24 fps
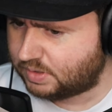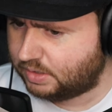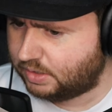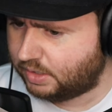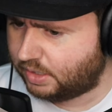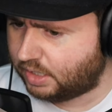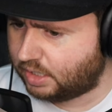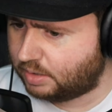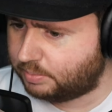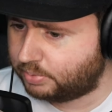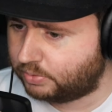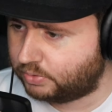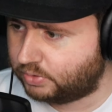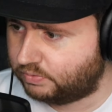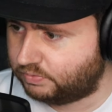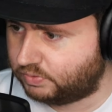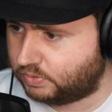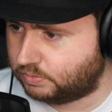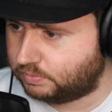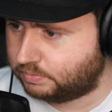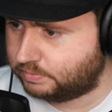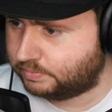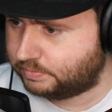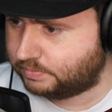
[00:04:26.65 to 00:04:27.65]
I believe
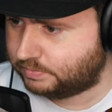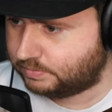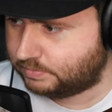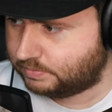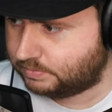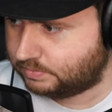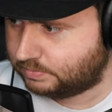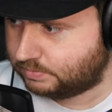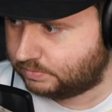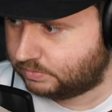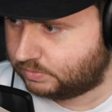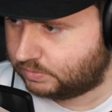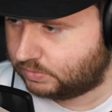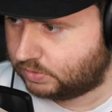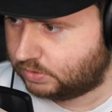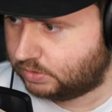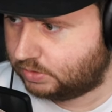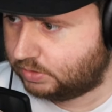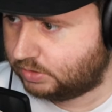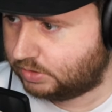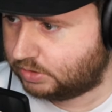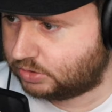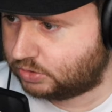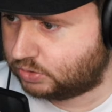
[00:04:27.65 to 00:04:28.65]
you.
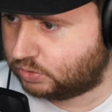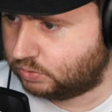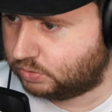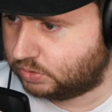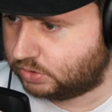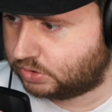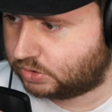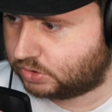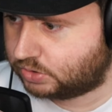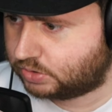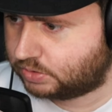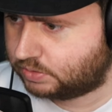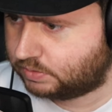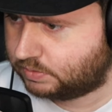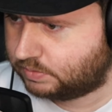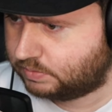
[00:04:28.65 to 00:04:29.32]
Let's do this.